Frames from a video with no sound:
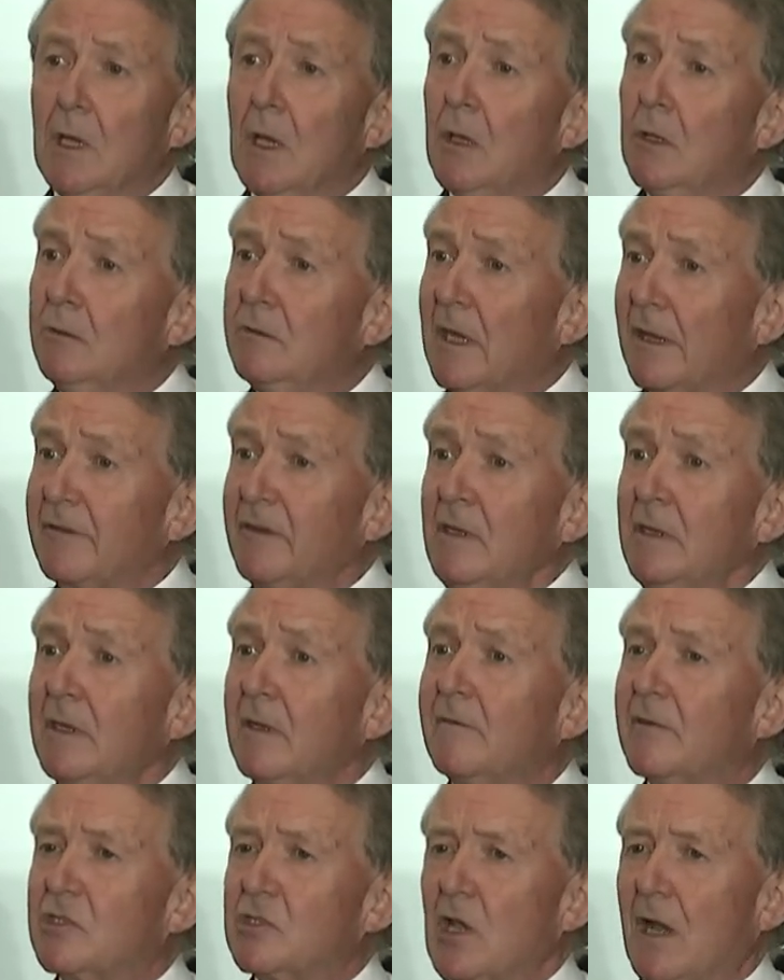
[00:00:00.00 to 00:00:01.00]
Who doesn't?
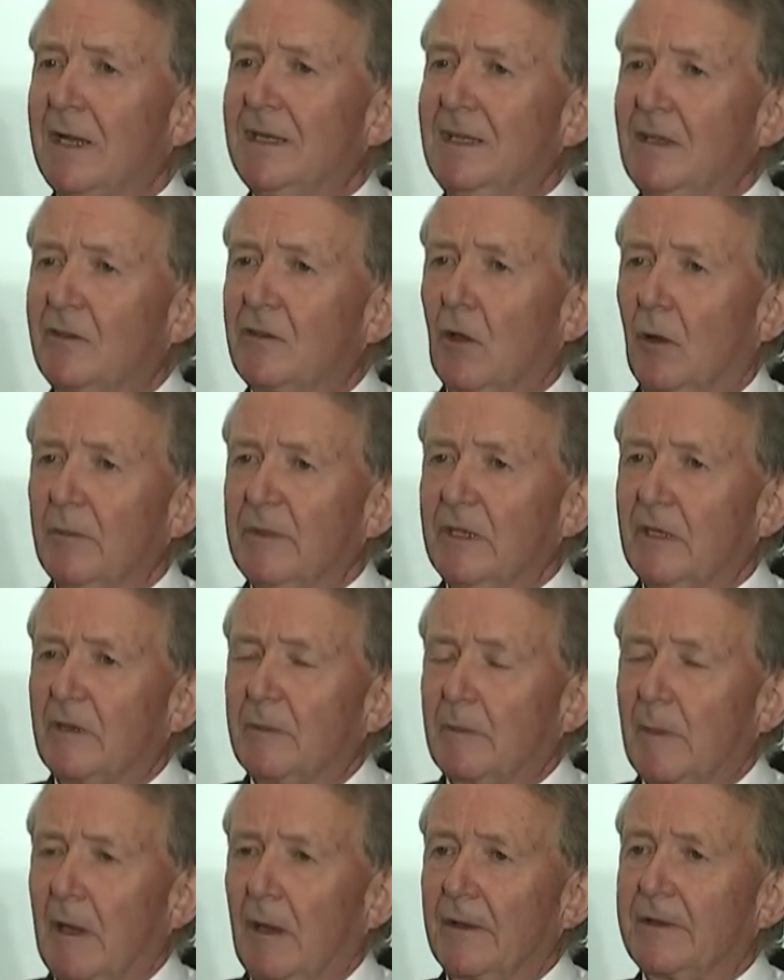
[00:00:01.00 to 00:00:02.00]
The Chinese
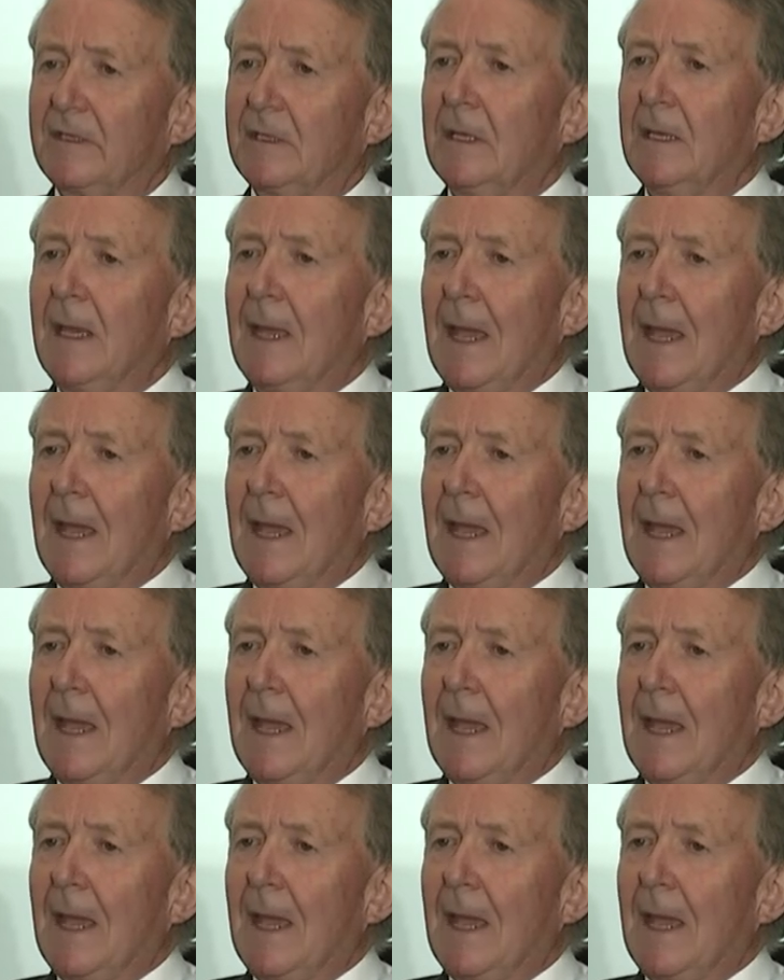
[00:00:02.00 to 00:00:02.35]
Communist Party.